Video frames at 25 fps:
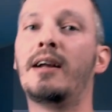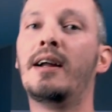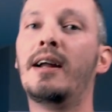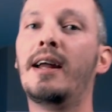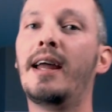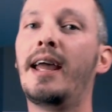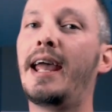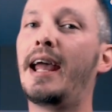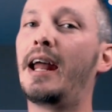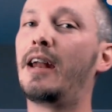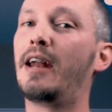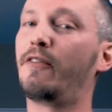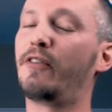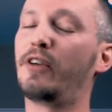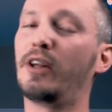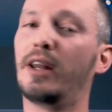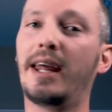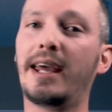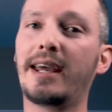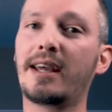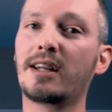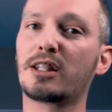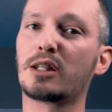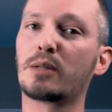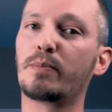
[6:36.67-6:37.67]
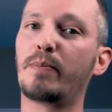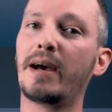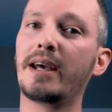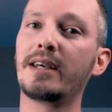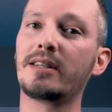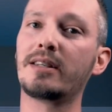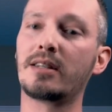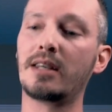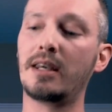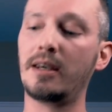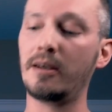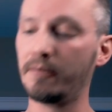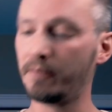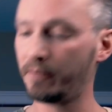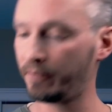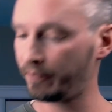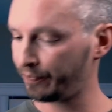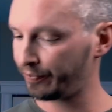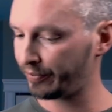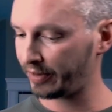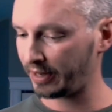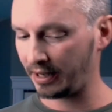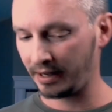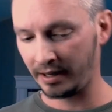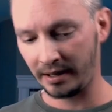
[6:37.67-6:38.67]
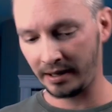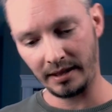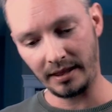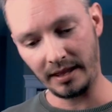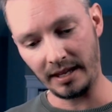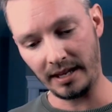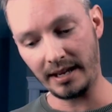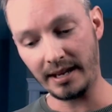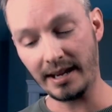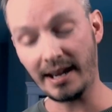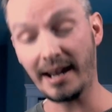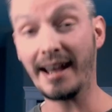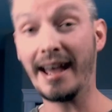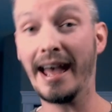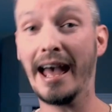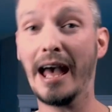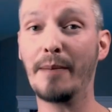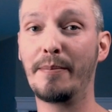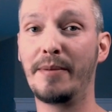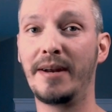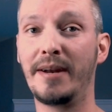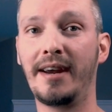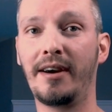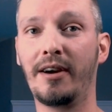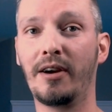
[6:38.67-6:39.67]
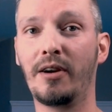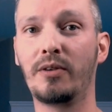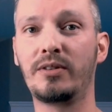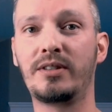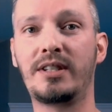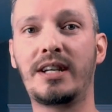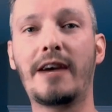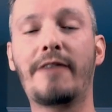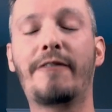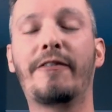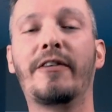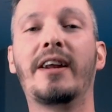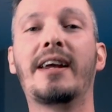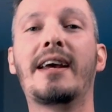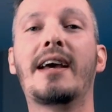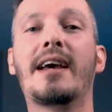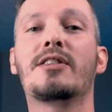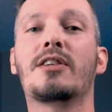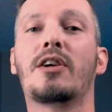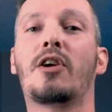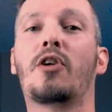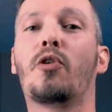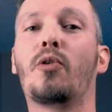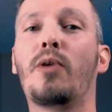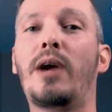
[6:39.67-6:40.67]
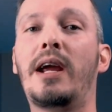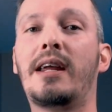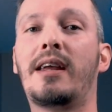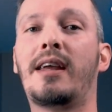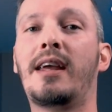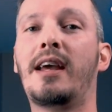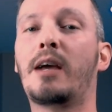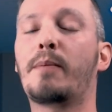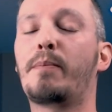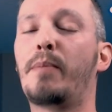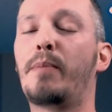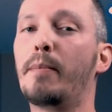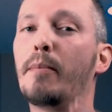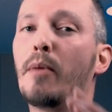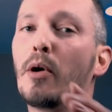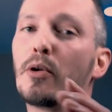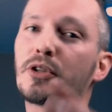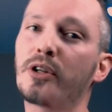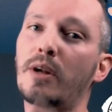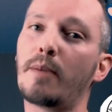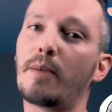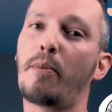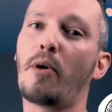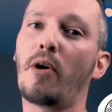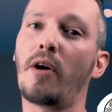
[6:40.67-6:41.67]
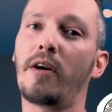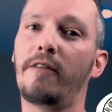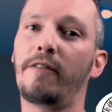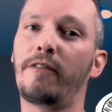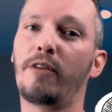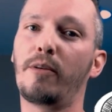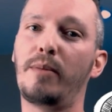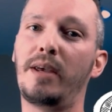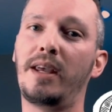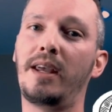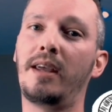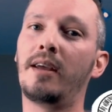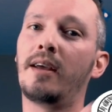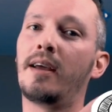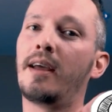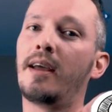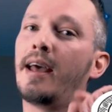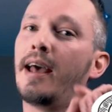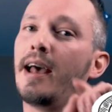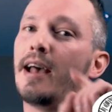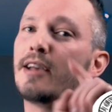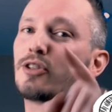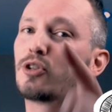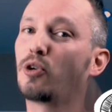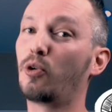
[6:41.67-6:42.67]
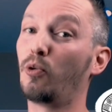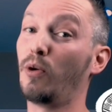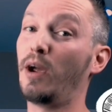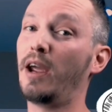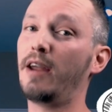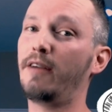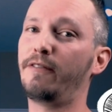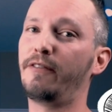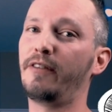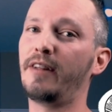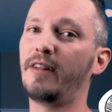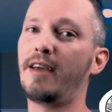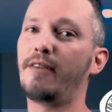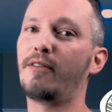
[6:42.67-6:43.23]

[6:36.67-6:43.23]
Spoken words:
And if you like it spicy, the habanero definitely has a great kick, but most important for me, has great flavor.